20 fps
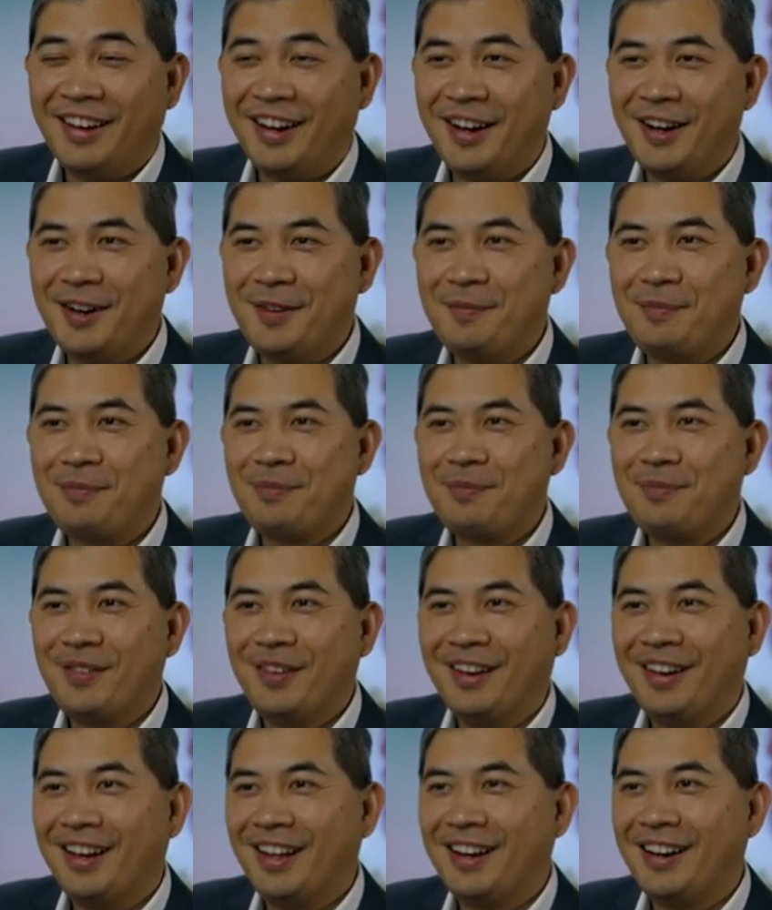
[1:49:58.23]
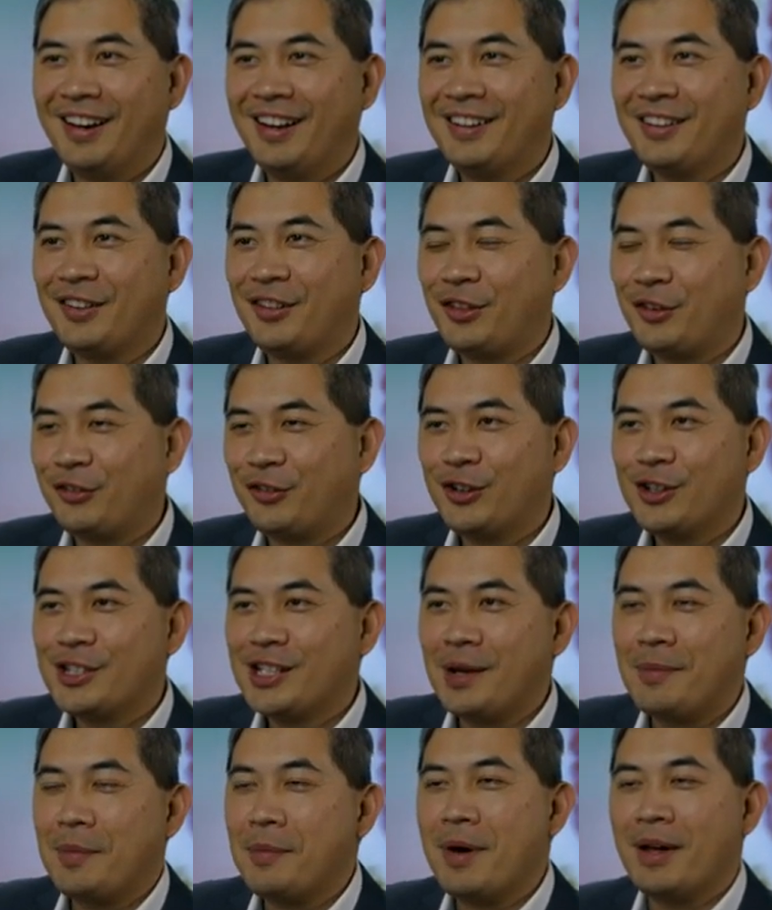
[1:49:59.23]
Um, and, and the, the, first
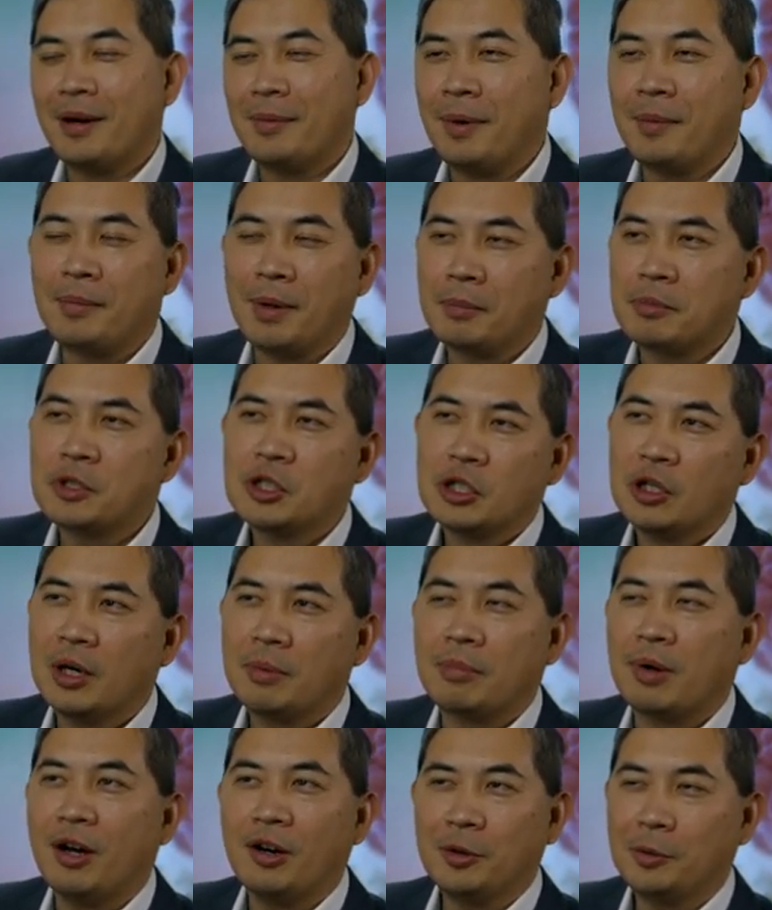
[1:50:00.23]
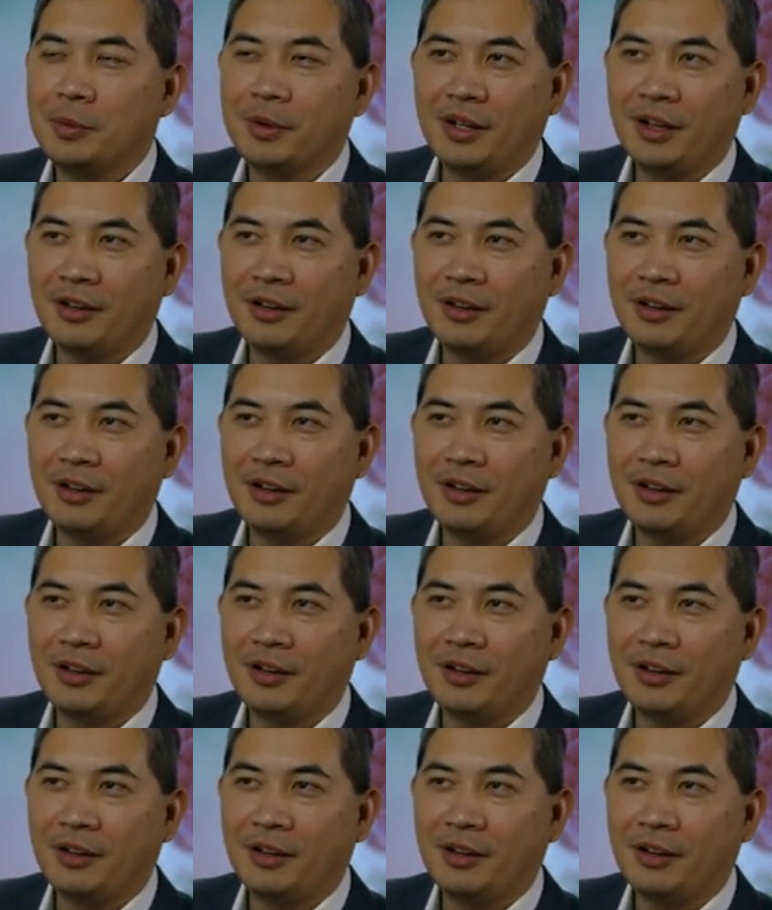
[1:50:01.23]
time I met him, I'm, I'm, sure I probably